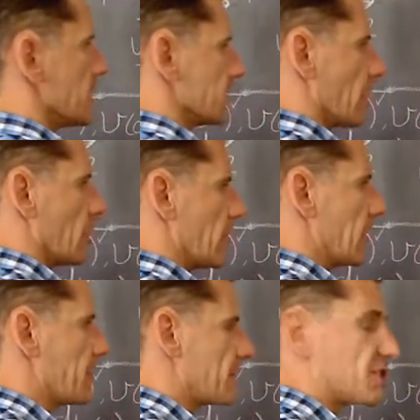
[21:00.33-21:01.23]
So
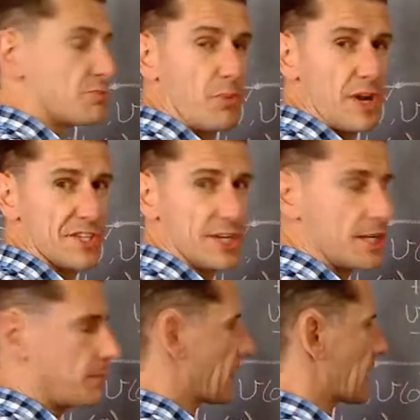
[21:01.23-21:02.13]
in the spreadsheet,
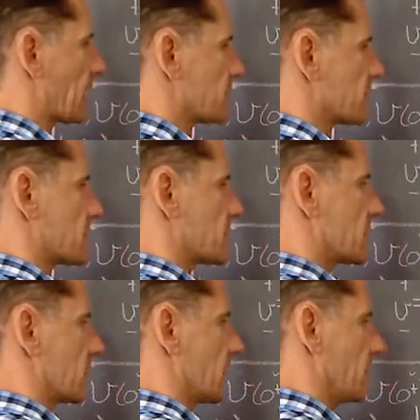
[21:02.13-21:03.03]
it
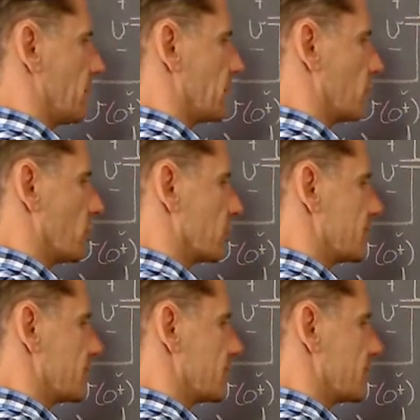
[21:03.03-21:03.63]
becomes a little bit more